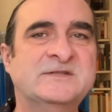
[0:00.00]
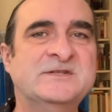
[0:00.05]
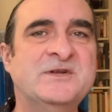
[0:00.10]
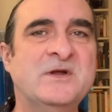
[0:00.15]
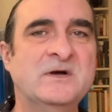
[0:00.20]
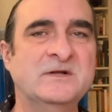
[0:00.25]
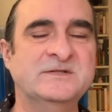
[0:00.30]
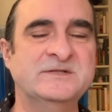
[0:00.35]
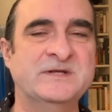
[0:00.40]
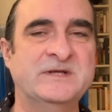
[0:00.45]

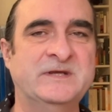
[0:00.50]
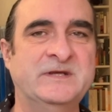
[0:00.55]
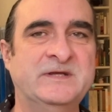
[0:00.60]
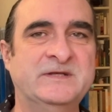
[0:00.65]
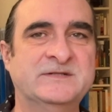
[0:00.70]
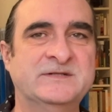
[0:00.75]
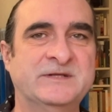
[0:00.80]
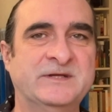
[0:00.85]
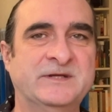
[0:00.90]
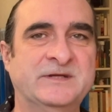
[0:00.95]
not
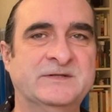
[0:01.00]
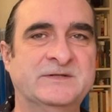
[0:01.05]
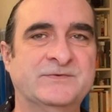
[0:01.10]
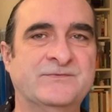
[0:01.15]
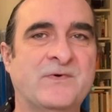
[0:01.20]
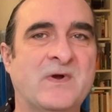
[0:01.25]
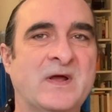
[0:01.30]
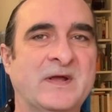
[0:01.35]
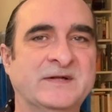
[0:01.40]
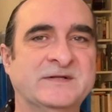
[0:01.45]
easy to
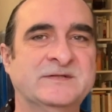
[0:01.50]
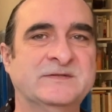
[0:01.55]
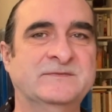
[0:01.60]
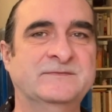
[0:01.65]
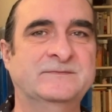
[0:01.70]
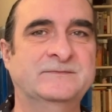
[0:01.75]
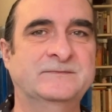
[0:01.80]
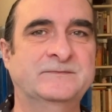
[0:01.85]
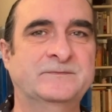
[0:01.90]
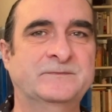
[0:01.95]
write,
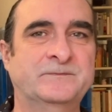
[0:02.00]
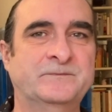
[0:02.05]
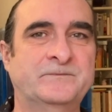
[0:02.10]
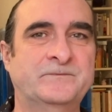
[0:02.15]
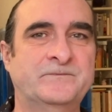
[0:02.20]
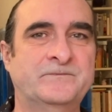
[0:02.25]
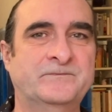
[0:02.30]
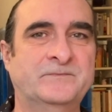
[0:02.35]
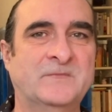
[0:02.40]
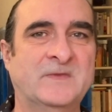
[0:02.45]

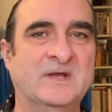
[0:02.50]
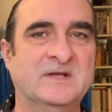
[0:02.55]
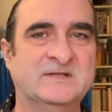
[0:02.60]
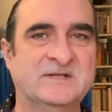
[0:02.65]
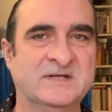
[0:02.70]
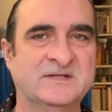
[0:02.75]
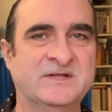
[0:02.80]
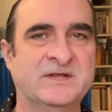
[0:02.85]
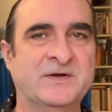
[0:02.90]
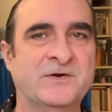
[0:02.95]

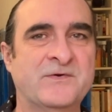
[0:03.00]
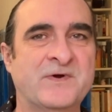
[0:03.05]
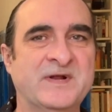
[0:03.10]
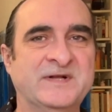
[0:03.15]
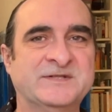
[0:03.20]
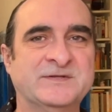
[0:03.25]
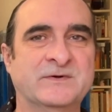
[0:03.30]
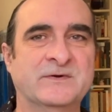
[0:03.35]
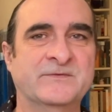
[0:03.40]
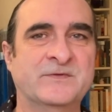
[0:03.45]
says the
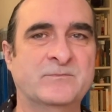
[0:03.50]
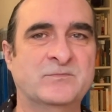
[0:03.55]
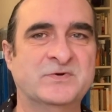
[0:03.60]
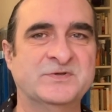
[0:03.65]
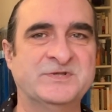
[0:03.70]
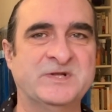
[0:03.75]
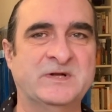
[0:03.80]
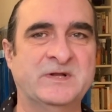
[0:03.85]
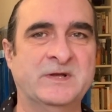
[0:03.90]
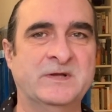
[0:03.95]
narrator of the
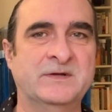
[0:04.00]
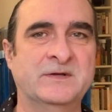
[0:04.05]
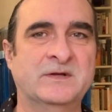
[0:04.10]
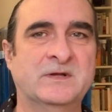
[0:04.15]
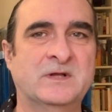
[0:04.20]
Brazilian